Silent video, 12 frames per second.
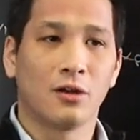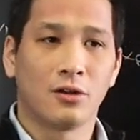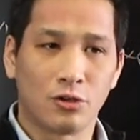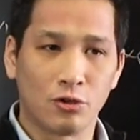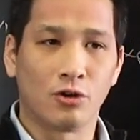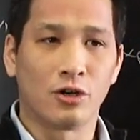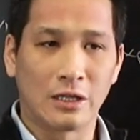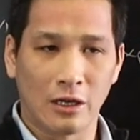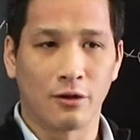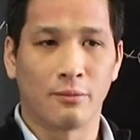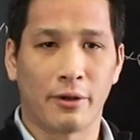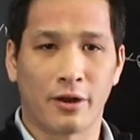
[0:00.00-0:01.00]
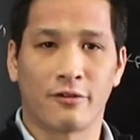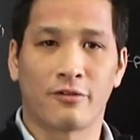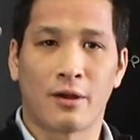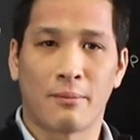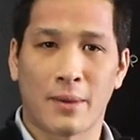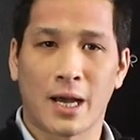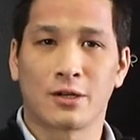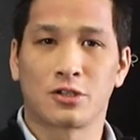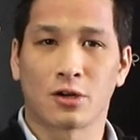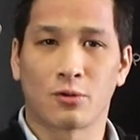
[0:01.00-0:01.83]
do a little bit of magic